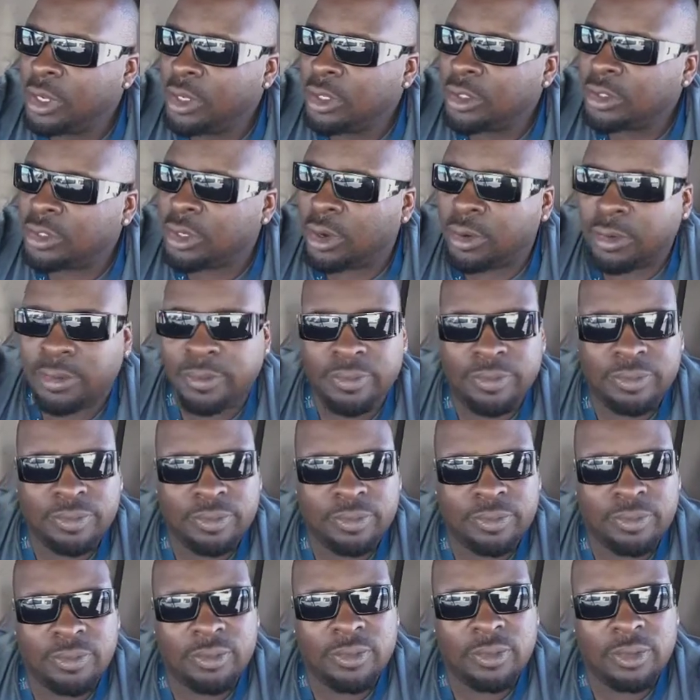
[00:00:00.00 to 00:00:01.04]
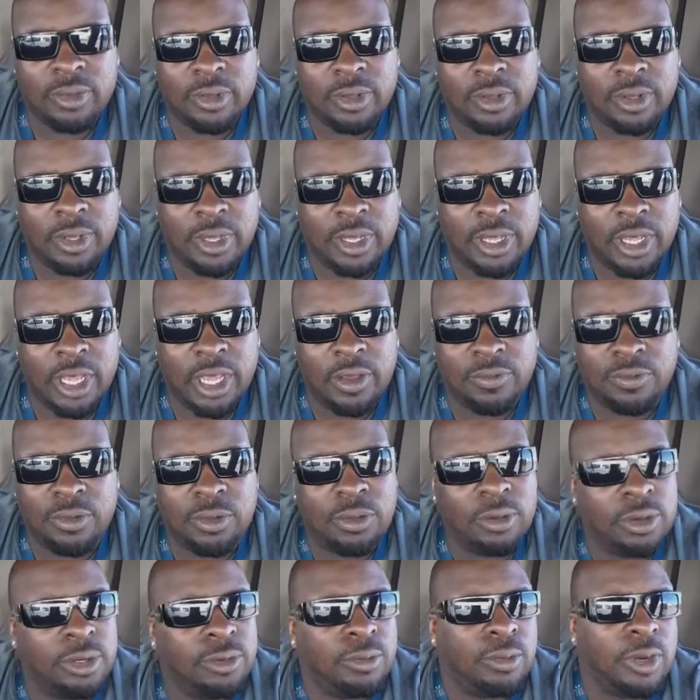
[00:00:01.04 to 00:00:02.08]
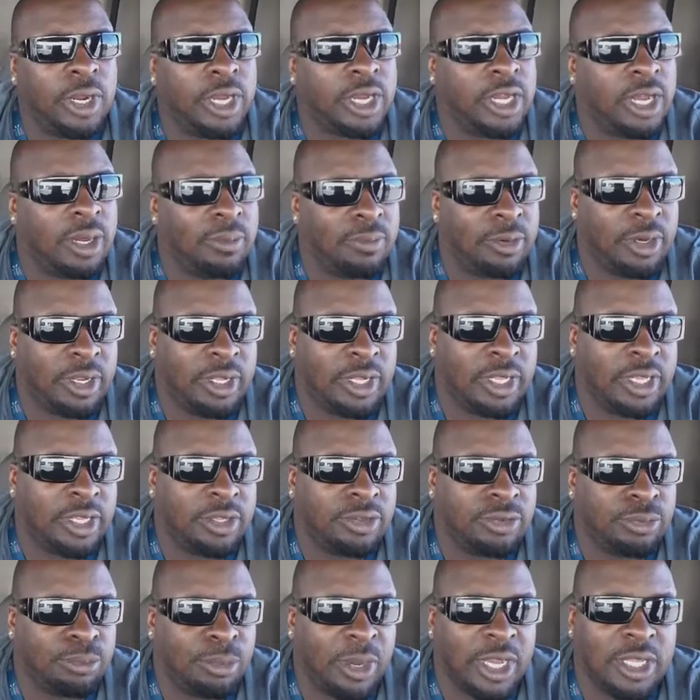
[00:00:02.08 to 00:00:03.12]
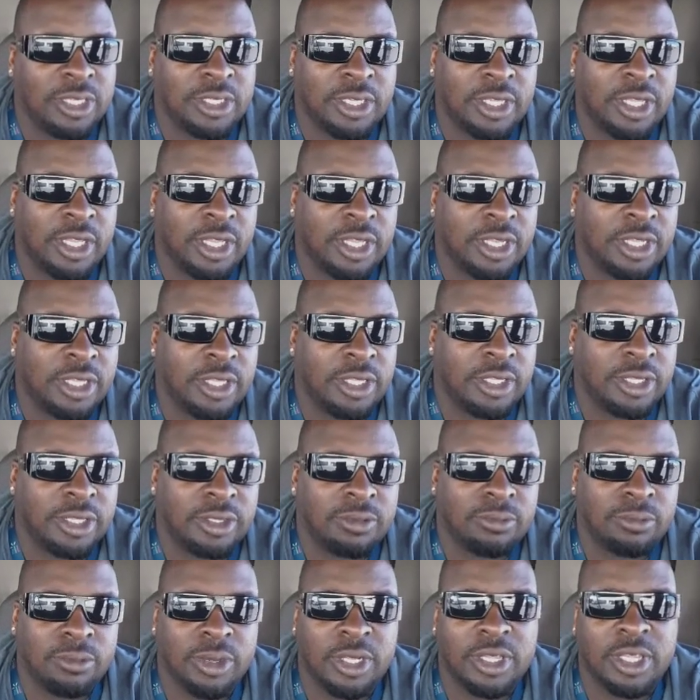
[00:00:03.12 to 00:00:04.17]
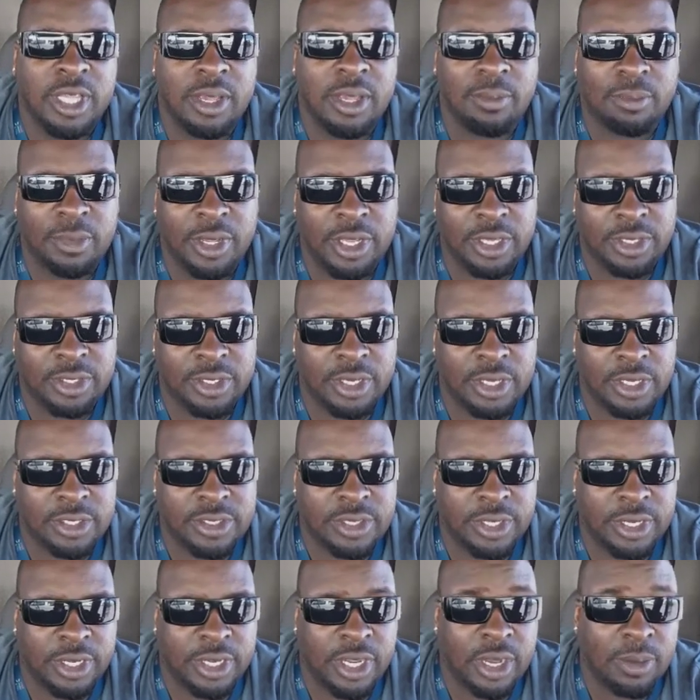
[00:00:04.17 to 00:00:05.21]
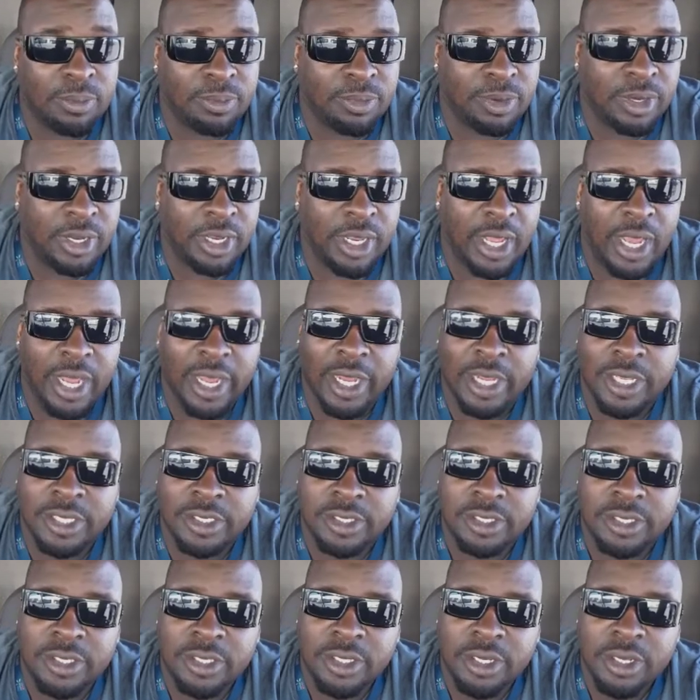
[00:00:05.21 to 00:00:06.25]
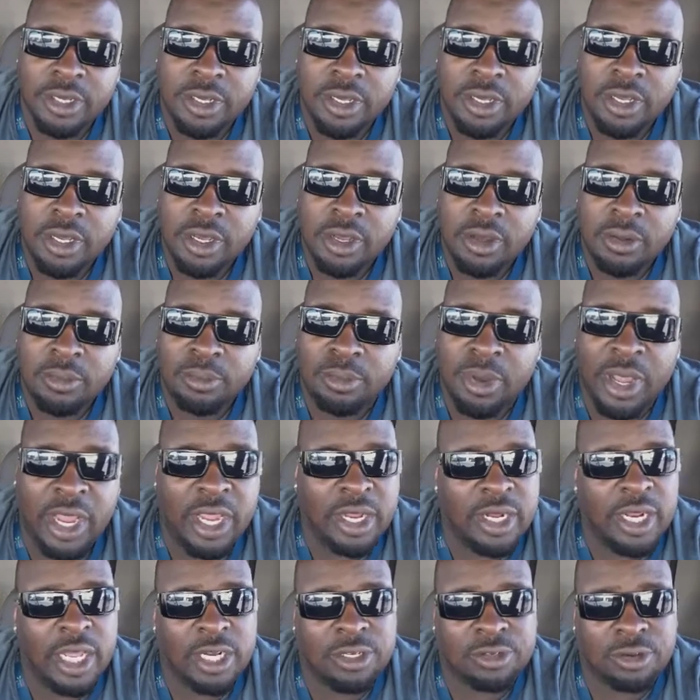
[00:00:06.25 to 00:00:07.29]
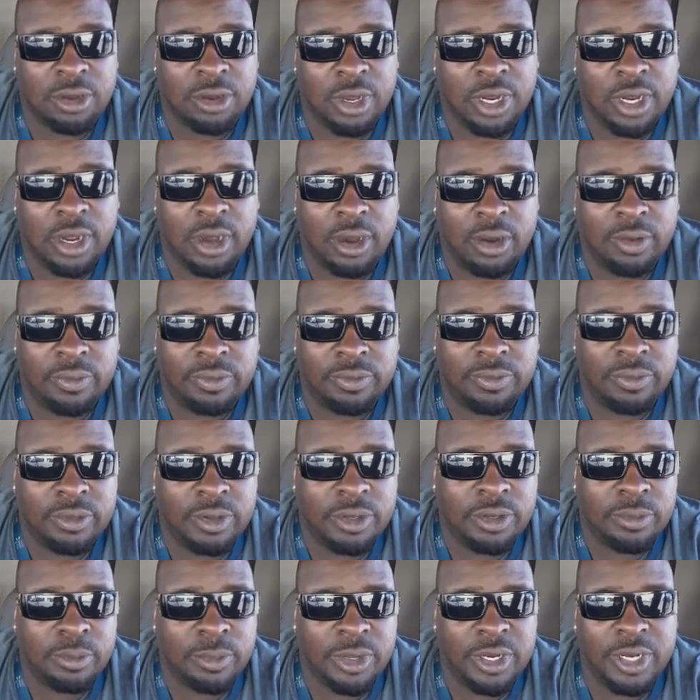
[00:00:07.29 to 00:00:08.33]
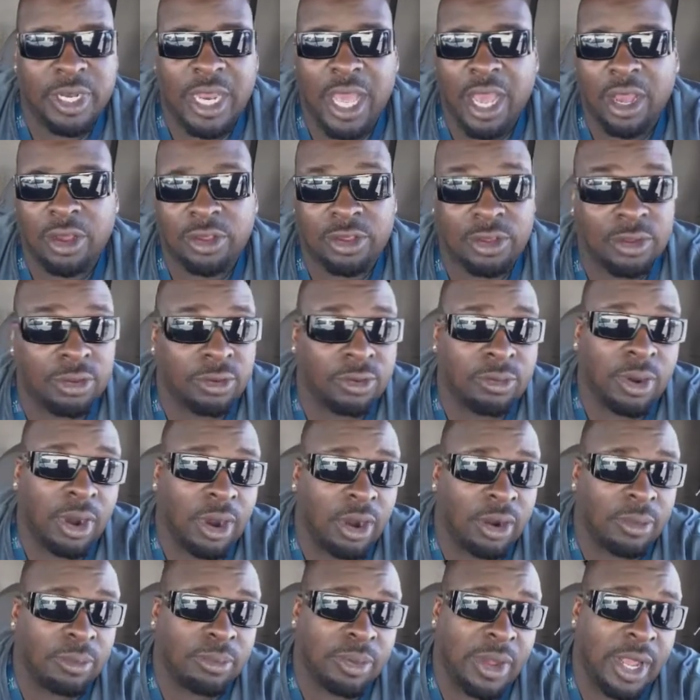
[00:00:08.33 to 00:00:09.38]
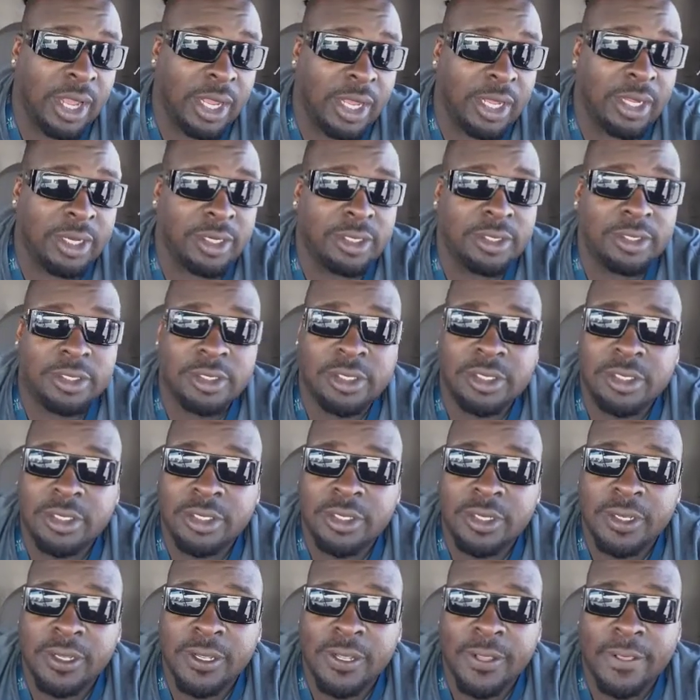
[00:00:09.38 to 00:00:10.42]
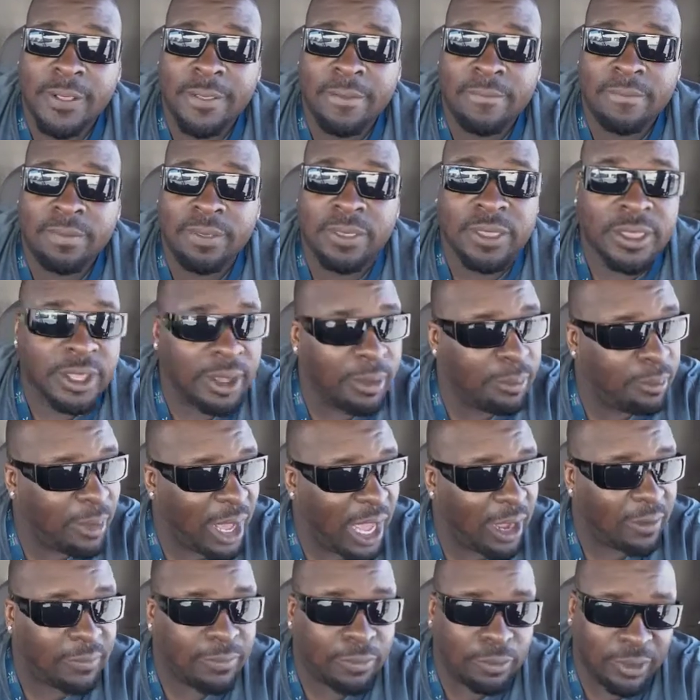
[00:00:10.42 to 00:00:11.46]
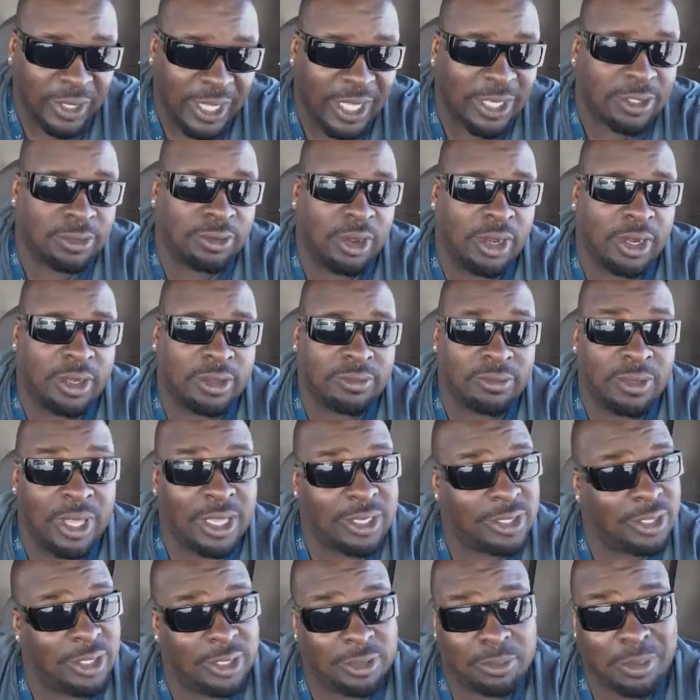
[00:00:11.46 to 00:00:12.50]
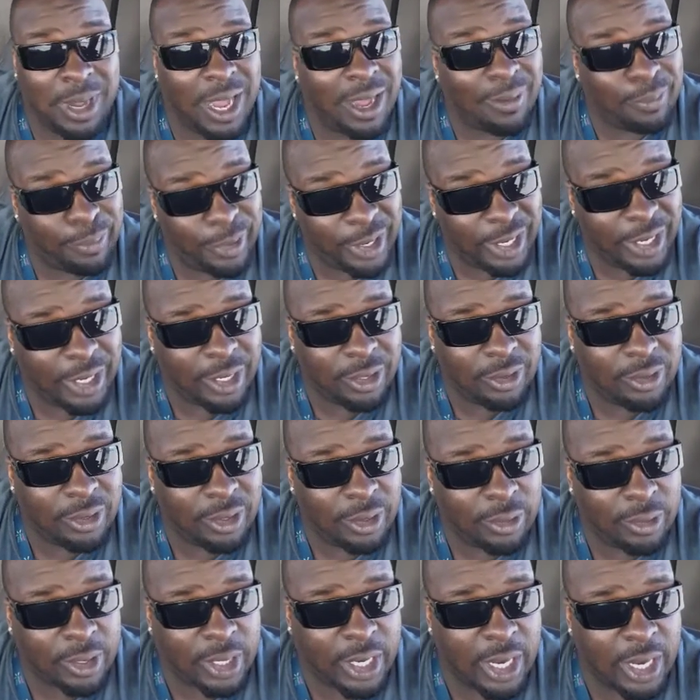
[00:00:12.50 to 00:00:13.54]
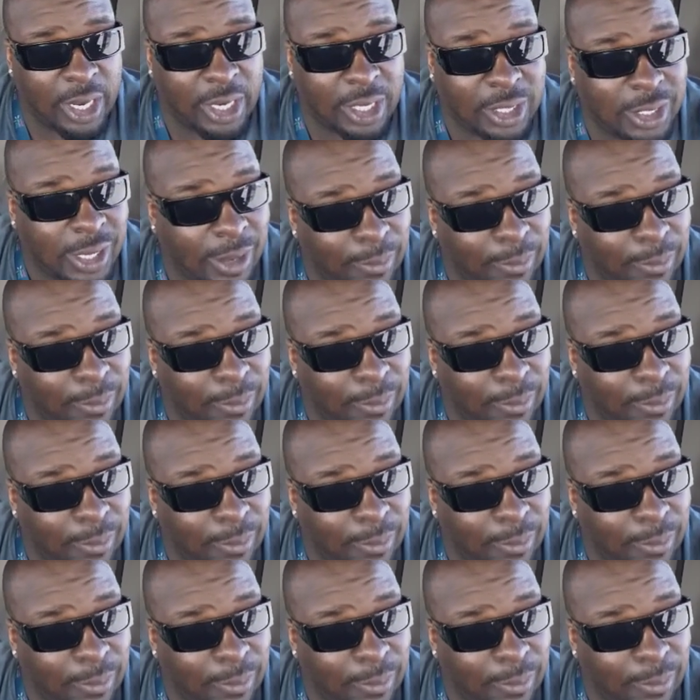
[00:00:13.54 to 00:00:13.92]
so if you are doing a company lease, basically what that means is the company has paid that truck off, but now you are paying them back for that truck. That's just my opinion, okay? Because